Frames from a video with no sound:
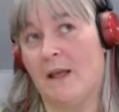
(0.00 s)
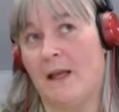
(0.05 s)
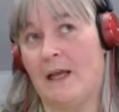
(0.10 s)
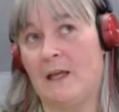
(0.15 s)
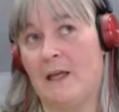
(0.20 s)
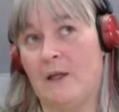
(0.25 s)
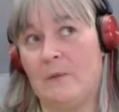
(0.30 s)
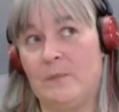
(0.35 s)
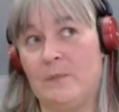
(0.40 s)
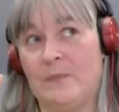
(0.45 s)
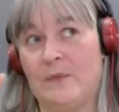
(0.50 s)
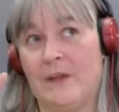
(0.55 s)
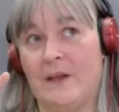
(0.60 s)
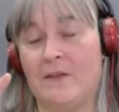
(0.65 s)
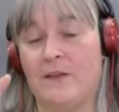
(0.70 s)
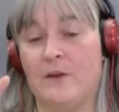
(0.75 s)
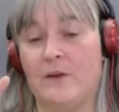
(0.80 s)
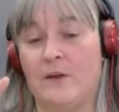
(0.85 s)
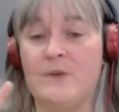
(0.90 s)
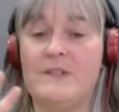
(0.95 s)
um,
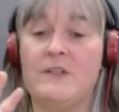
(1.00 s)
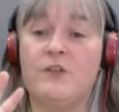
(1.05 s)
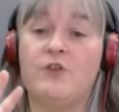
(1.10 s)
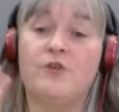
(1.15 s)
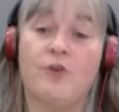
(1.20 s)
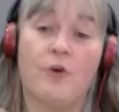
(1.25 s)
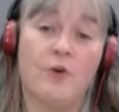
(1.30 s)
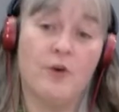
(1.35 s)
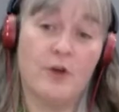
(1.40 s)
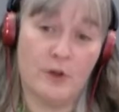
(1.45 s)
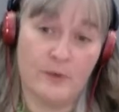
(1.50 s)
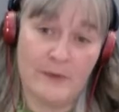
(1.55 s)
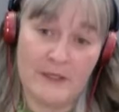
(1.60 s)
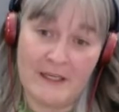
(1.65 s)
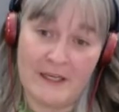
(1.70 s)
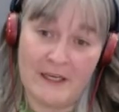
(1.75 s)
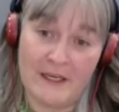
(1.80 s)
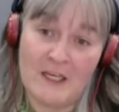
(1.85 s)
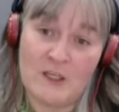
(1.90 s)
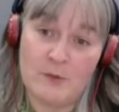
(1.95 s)
there is a stronger
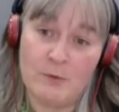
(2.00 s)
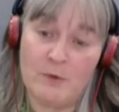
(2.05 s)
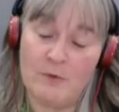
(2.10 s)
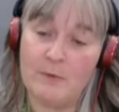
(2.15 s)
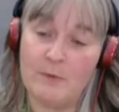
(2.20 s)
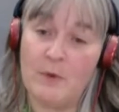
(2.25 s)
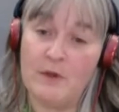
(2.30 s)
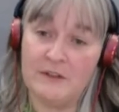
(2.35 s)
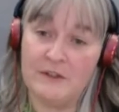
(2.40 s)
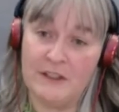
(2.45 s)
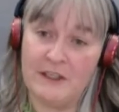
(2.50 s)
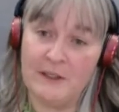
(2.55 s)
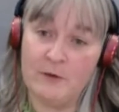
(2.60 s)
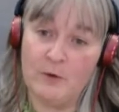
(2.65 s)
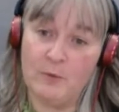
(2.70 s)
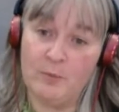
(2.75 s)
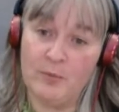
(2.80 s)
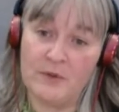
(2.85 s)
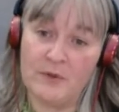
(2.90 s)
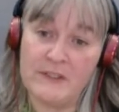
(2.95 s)
engagement with
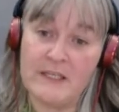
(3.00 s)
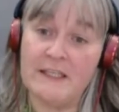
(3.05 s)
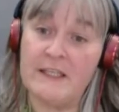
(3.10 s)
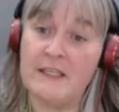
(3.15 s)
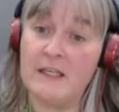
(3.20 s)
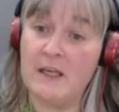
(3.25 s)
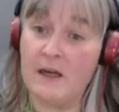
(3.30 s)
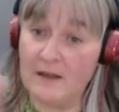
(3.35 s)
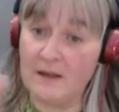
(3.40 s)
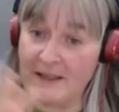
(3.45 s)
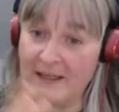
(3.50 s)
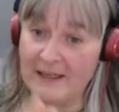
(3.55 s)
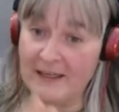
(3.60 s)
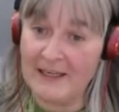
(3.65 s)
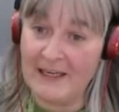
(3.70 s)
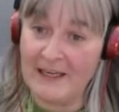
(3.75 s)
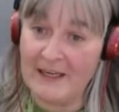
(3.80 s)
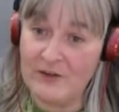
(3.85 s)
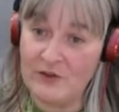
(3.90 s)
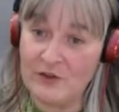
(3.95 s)
multilingual books at a younger
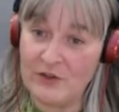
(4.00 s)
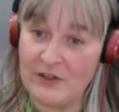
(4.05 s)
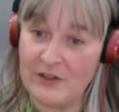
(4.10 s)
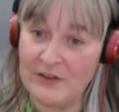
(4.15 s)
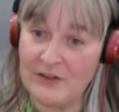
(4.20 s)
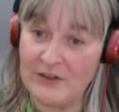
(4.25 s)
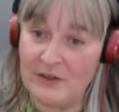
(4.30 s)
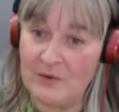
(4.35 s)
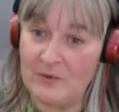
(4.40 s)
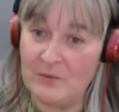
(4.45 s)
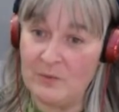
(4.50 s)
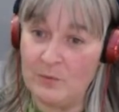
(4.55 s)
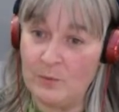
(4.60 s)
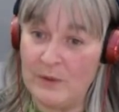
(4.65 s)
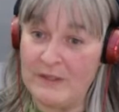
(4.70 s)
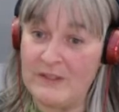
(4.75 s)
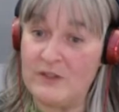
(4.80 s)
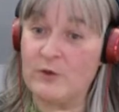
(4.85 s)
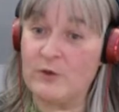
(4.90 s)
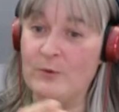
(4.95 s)
age, and then
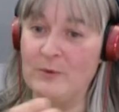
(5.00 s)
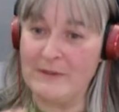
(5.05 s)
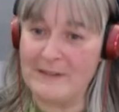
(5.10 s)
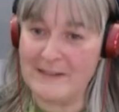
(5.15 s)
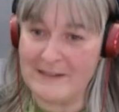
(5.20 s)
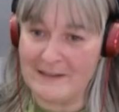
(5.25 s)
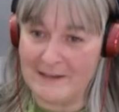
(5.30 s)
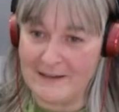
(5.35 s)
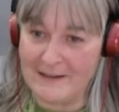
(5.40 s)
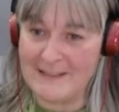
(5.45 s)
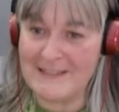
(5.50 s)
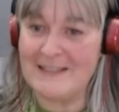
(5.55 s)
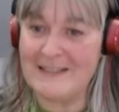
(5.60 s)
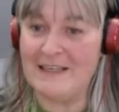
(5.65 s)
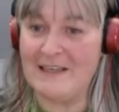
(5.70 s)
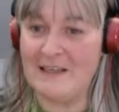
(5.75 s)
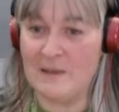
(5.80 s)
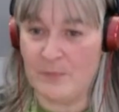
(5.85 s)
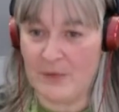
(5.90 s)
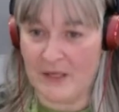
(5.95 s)
when school starts and
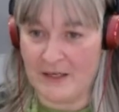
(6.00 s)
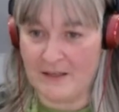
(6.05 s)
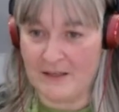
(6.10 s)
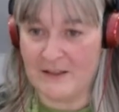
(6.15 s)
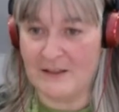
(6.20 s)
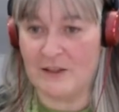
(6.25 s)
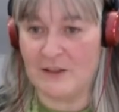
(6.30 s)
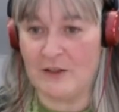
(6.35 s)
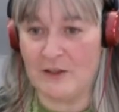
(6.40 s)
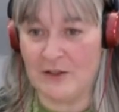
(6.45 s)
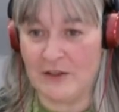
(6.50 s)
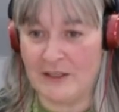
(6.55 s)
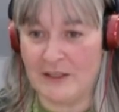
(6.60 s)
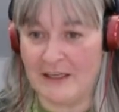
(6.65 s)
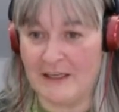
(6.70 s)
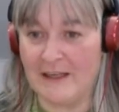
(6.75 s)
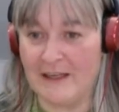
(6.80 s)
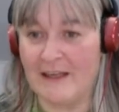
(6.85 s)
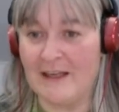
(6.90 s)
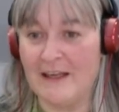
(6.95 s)
independent
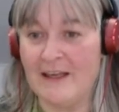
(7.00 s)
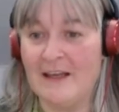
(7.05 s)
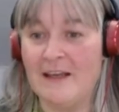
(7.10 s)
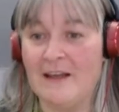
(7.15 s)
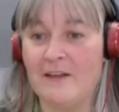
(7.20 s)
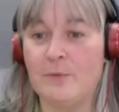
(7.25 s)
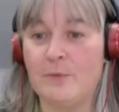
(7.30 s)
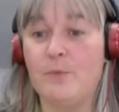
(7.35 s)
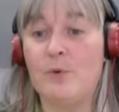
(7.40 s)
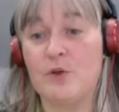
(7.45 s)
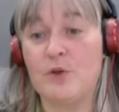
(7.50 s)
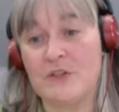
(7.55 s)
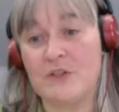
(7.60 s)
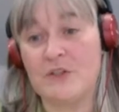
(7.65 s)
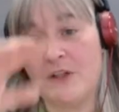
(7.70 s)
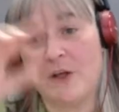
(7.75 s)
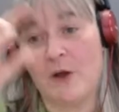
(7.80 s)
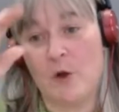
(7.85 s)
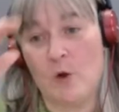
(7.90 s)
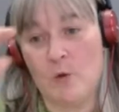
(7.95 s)
learning, the books in
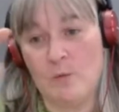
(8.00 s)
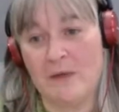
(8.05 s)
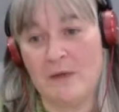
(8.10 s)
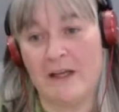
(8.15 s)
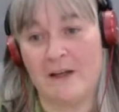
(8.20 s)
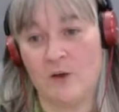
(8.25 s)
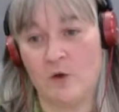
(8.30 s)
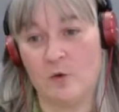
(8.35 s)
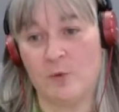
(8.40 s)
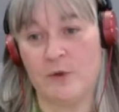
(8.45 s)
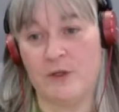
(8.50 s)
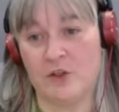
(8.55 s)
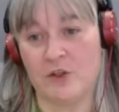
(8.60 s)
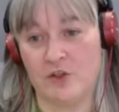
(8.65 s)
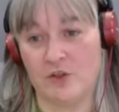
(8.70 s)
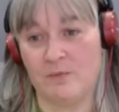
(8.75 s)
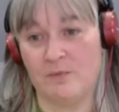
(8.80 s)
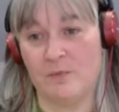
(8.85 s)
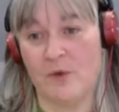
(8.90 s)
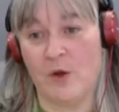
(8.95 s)
the home
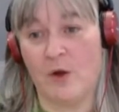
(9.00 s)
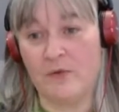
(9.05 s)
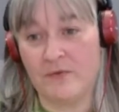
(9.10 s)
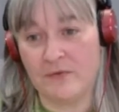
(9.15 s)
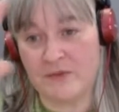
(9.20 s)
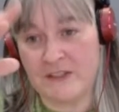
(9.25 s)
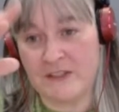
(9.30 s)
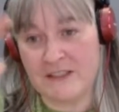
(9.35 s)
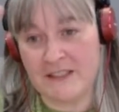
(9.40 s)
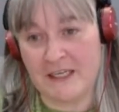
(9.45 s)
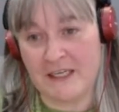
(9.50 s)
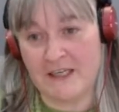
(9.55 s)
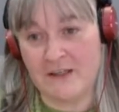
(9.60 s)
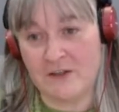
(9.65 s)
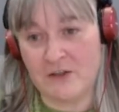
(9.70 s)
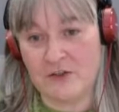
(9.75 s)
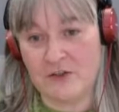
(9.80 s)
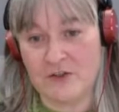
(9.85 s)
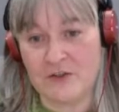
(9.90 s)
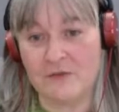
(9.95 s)
language often tend
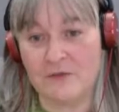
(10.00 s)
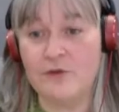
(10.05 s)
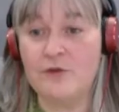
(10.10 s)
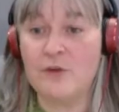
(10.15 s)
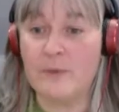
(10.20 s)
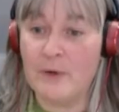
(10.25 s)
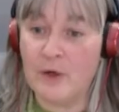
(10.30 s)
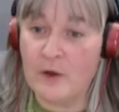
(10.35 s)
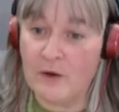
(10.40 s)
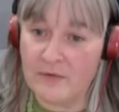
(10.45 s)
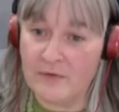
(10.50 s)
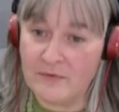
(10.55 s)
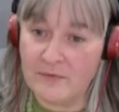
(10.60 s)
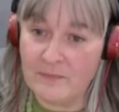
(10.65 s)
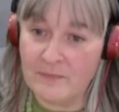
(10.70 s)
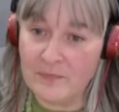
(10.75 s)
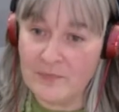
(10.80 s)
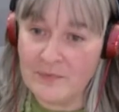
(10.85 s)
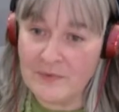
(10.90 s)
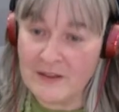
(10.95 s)
to sort of dribble off
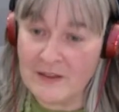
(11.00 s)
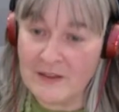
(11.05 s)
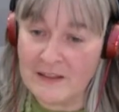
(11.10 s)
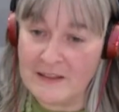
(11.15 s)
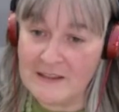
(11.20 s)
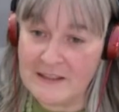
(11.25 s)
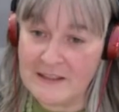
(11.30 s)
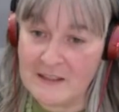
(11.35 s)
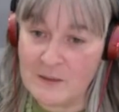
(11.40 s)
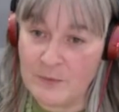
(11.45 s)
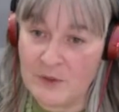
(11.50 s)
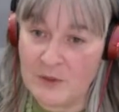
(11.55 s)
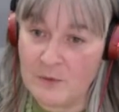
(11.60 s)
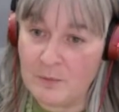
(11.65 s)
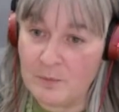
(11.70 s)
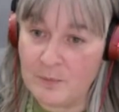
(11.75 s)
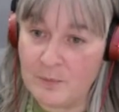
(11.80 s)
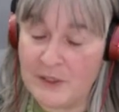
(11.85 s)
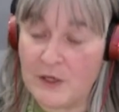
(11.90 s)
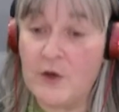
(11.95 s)
a little bit
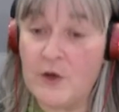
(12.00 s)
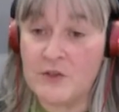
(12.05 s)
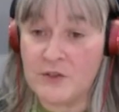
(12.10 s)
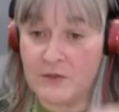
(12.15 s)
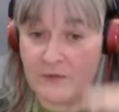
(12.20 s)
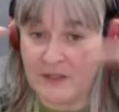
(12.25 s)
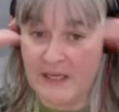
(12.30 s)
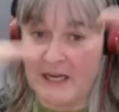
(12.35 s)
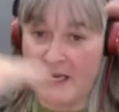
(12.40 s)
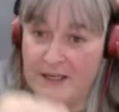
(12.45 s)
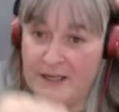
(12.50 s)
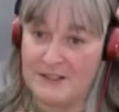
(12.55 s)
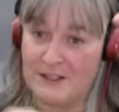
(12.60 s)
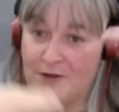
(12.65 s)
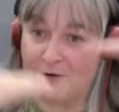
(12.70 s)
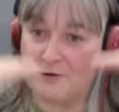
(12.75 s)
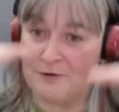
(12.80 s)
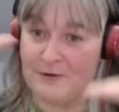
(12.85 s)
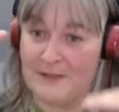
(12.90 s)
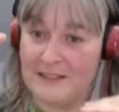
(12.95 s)
because of the
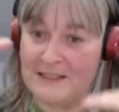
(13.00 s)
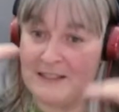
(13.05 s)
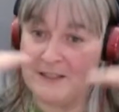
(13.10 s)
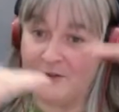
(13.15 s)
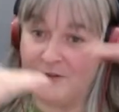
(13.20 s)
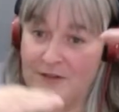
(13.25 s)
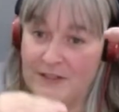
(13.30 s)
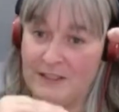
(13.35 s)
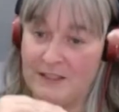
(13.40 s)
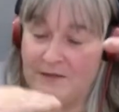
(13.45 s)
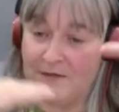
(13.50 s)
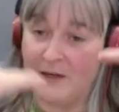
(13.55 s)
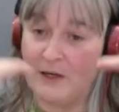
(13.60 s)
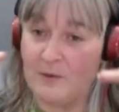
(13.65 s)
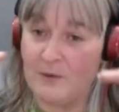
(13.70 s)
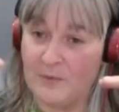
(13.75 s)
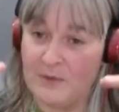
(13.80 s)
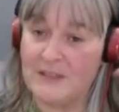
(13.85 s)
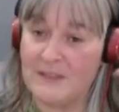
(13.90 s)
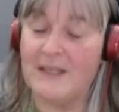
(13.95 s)
asynchronous literacy
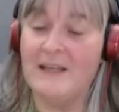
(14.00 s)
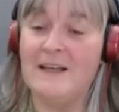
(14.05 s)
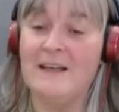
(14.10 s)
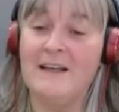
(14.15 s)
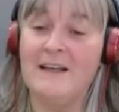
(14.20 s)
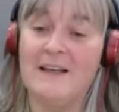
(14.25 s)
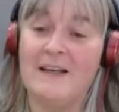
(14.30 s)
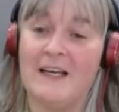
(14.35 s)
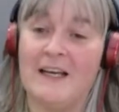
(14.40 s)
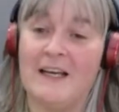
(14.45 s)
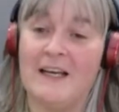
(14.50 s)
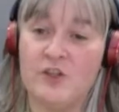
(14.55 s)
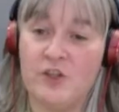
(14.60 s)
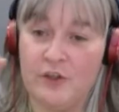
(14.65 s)
development and yeah.